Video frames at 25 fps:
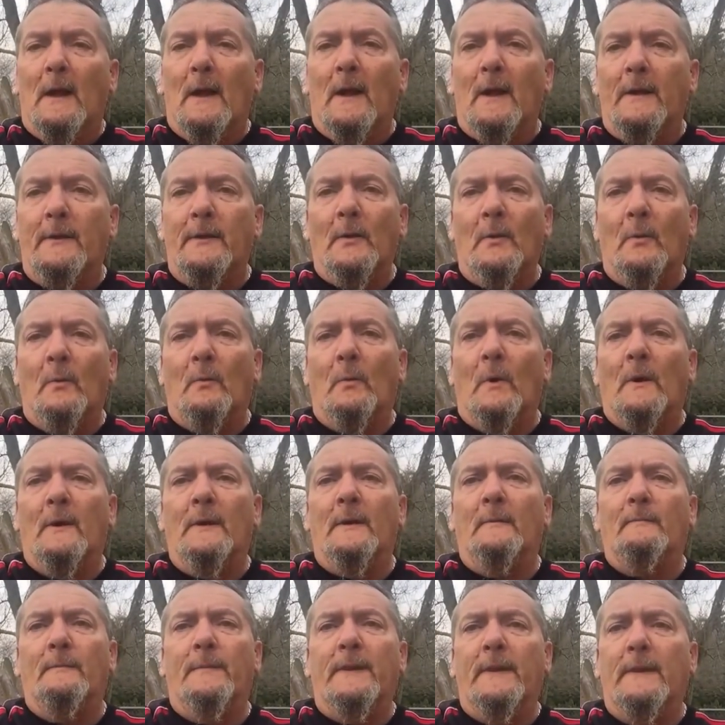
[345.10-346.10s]
I don't want
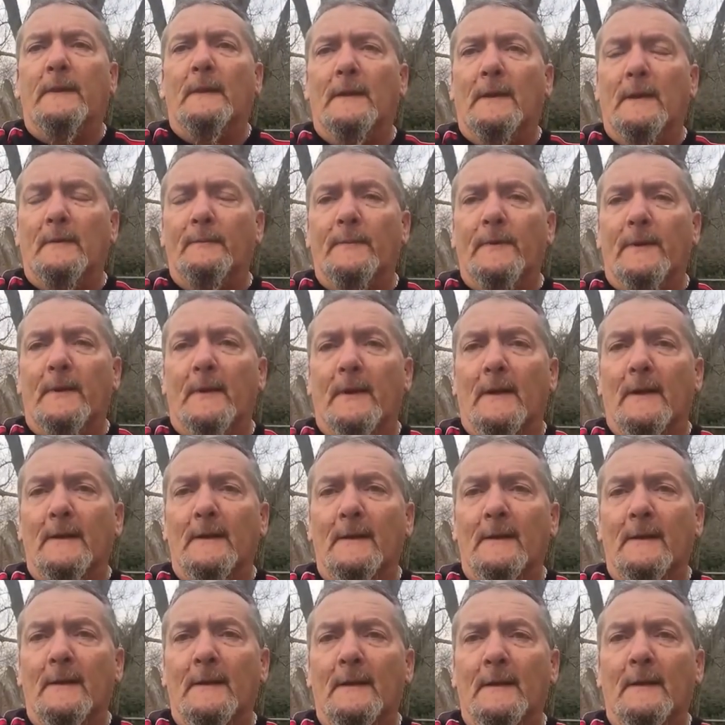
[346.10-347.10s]
to be left
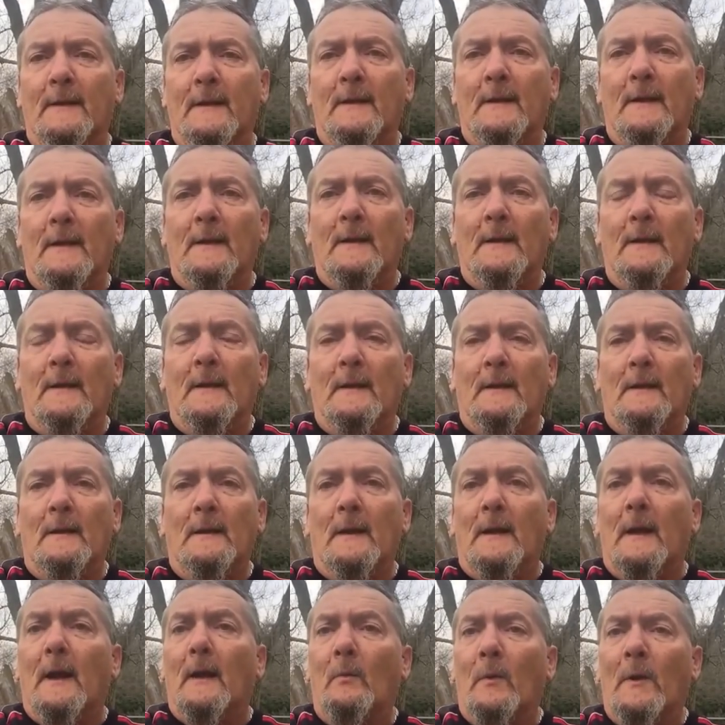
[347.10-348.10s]
behind.
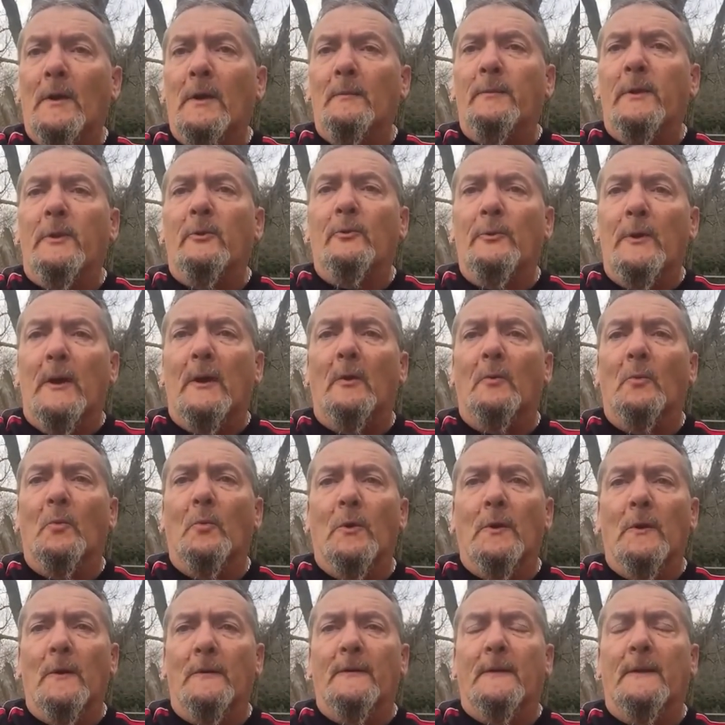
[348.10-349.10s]
I want to be found
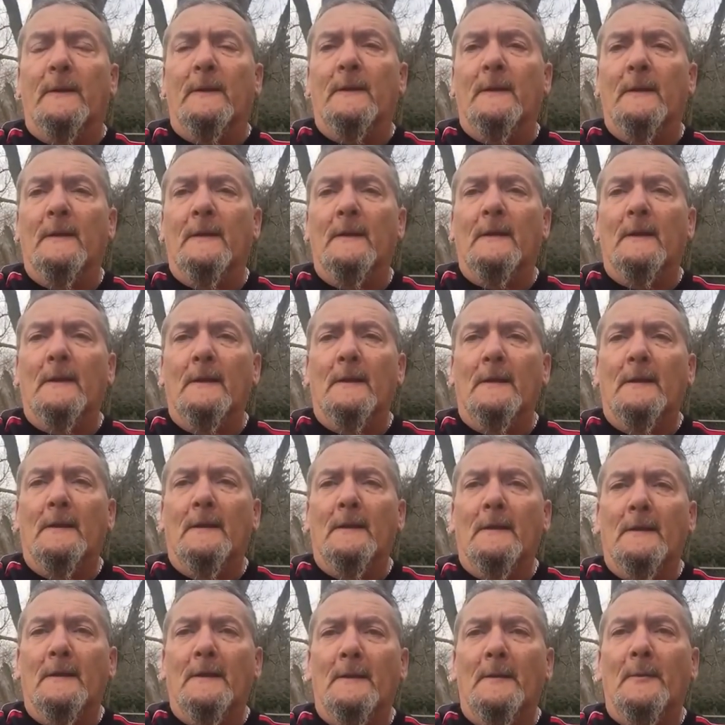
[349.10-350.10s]
worthy,
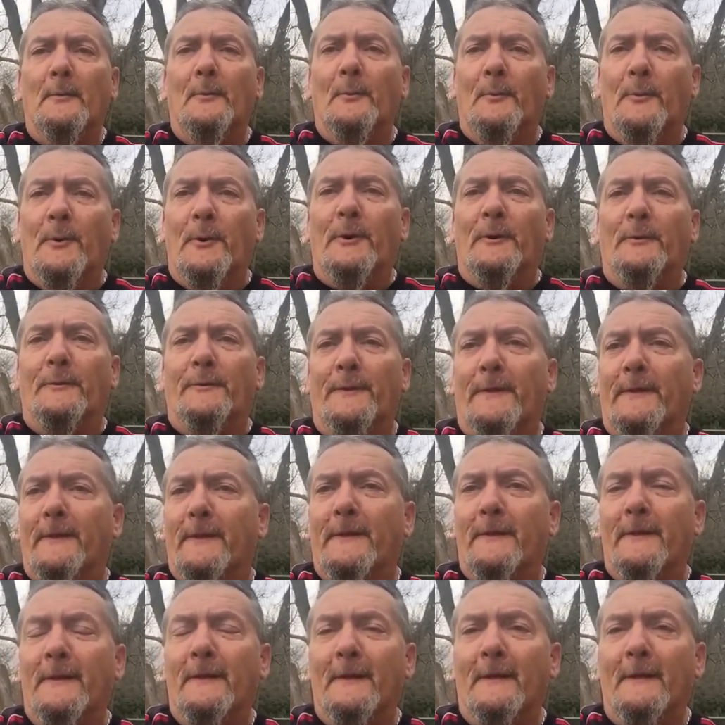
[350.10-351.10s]

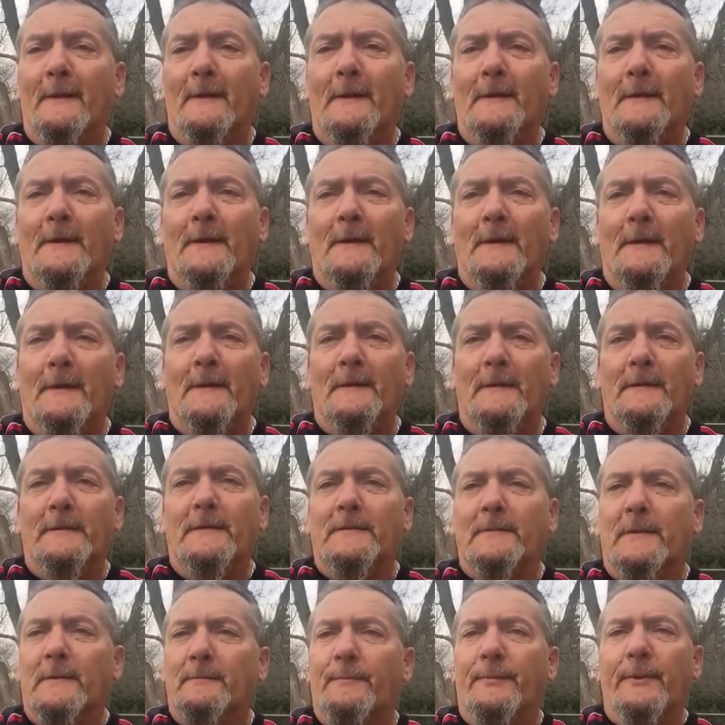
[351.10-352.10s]
worthy
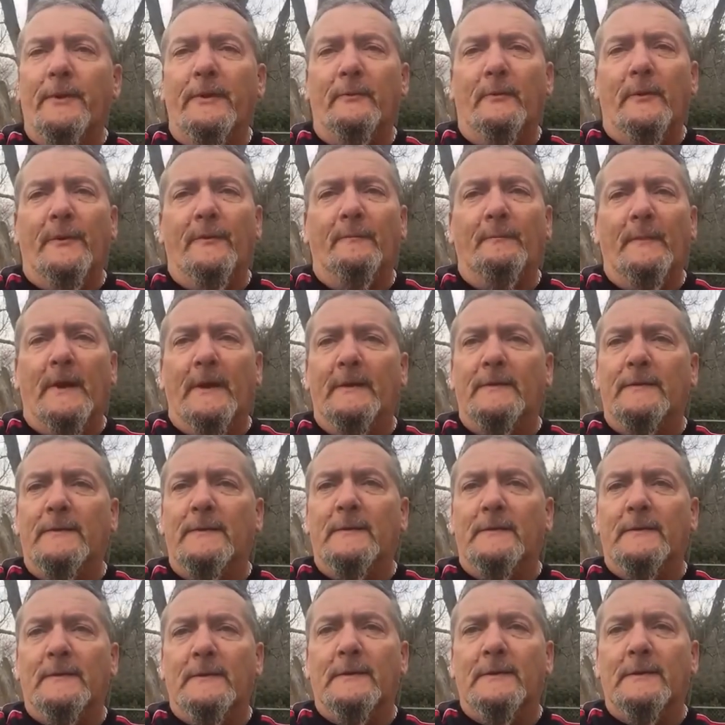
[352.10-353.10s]
to be with my
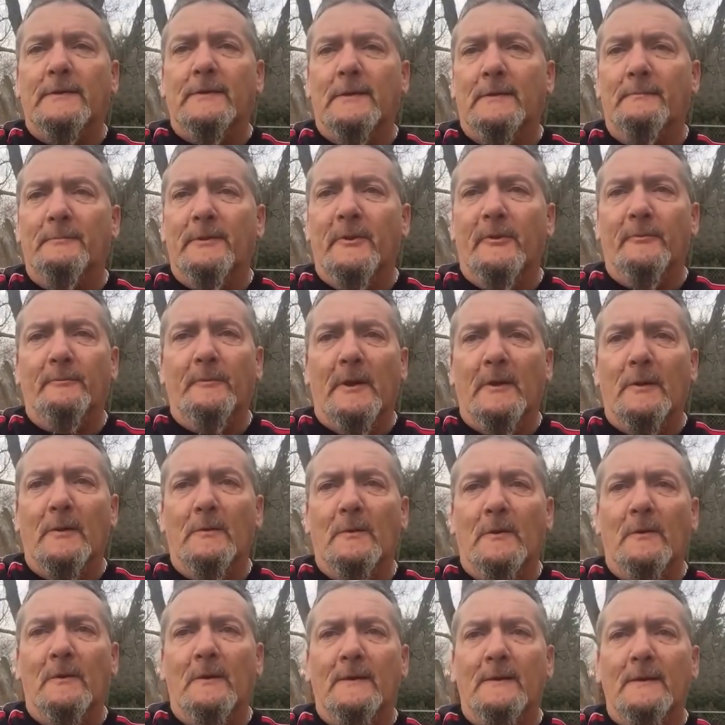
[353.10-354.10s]
Jesus, to be with my
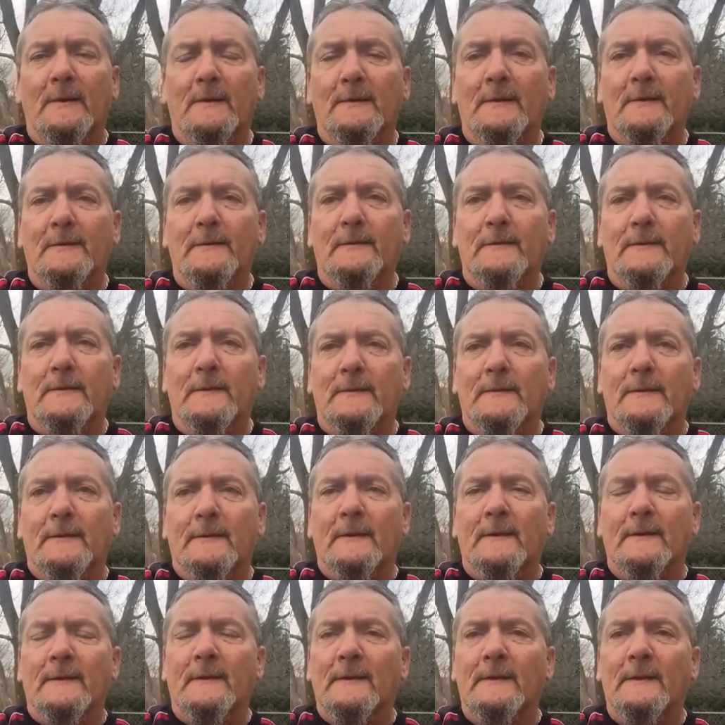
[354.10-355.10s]
Lord
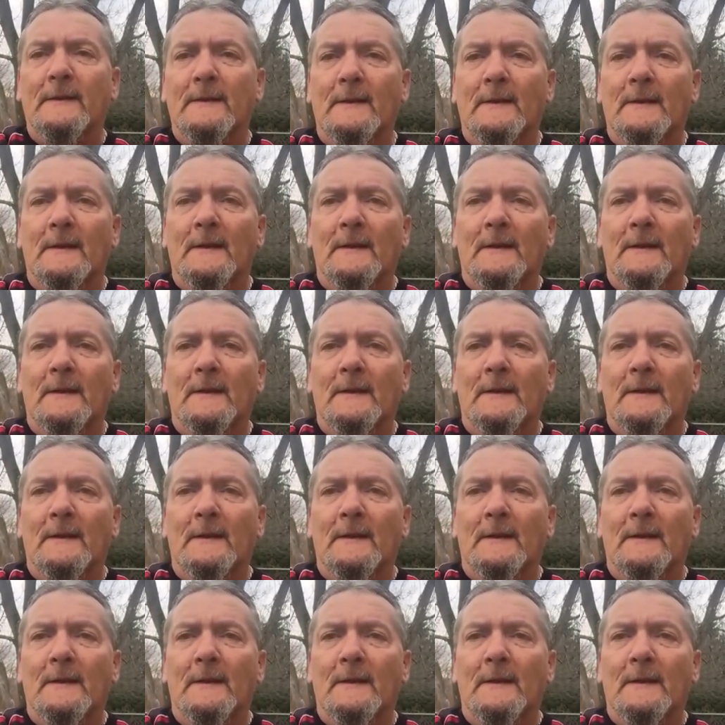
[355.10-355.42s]
Jesus.